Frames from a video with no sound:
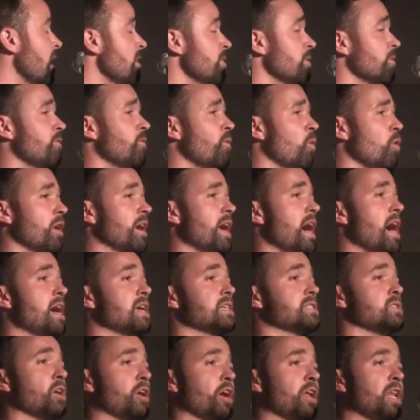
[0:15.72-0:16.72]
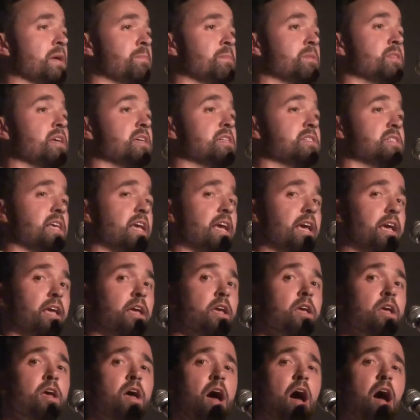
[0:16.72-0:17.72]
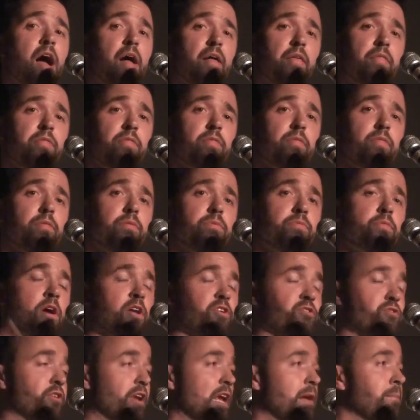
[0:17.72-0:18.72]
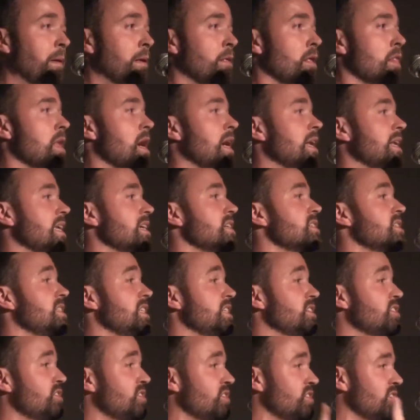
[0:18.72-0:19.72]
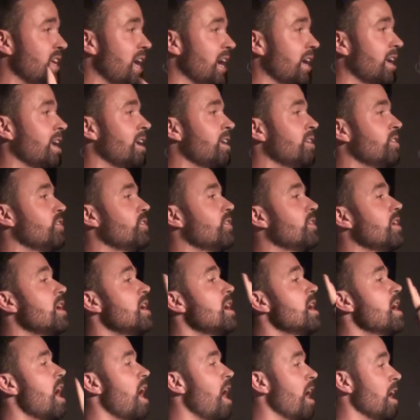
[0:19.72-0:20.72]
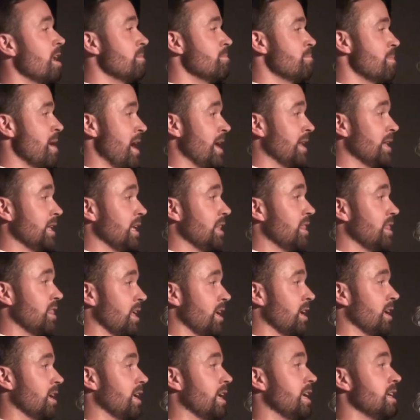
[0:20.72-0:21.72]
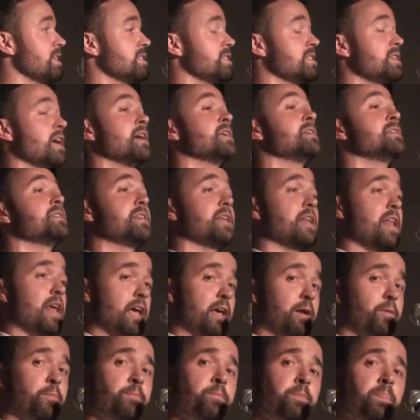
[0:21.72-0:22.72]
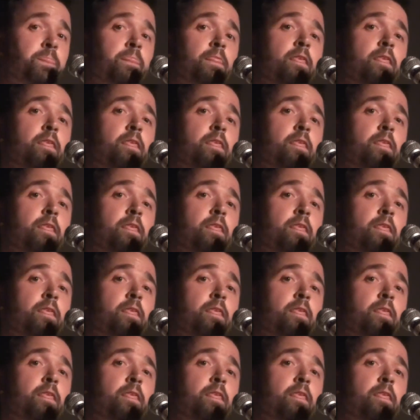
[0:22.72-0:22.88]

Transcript: And the four guys look at him and they say, uh, not drinking Miller Lite is the second unmanly thing he's done today.